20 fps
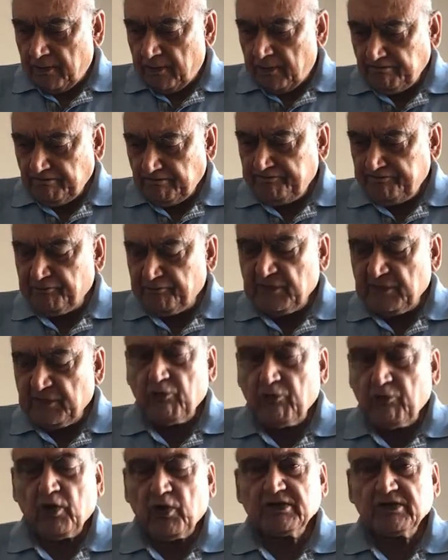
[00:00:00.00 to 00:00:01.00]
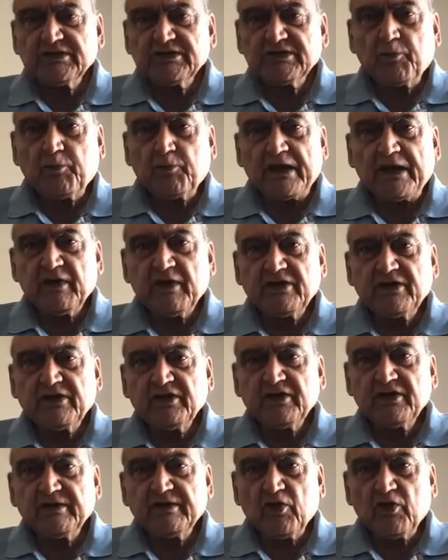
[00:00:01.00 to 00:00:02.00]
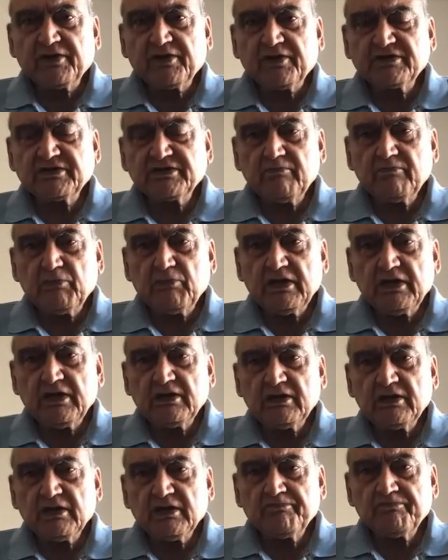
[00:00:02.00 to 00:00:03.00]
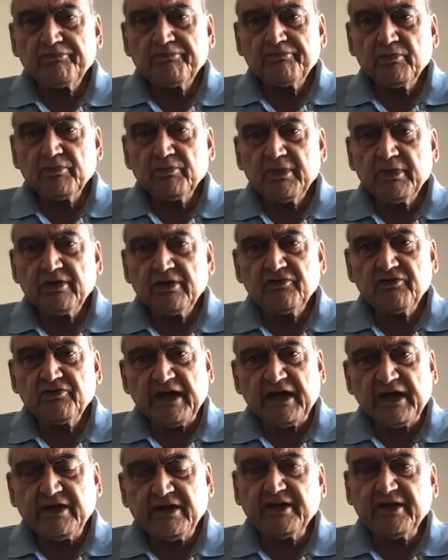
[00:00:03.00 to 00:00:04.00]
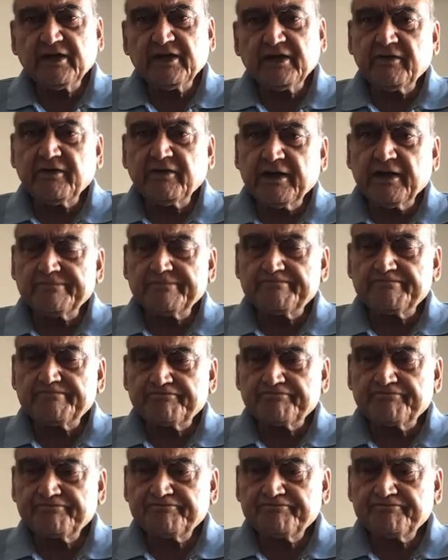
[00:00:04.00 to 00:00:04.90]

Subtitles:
Now, what does parliamentary democracy mean in reality in India?